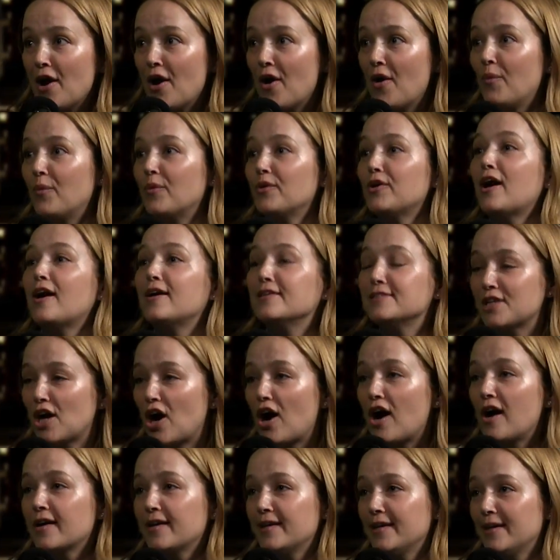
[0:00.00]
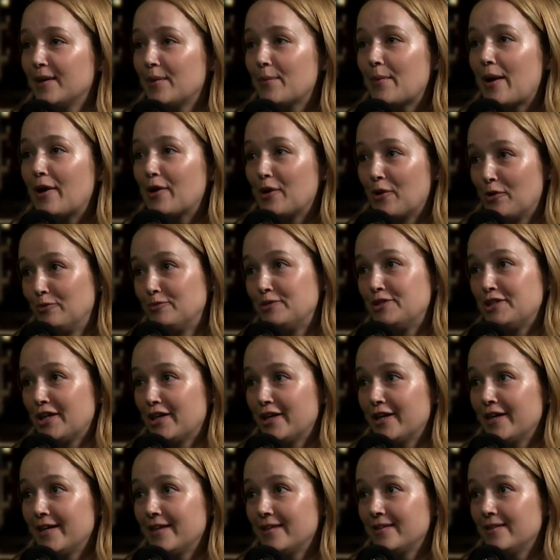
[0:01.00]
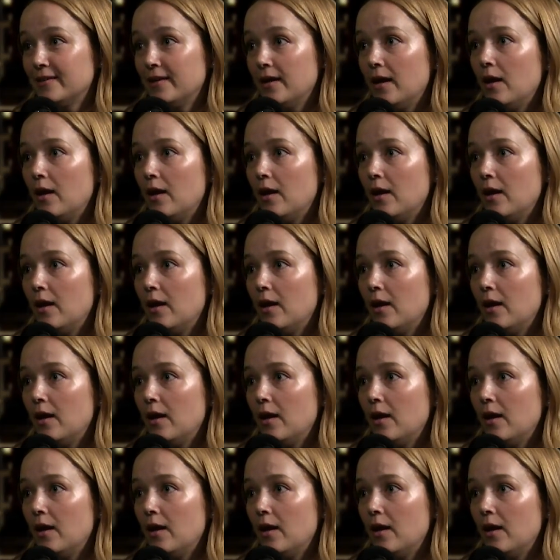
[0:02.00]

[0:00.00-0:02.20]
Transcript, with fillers: we're not talking about home sharing.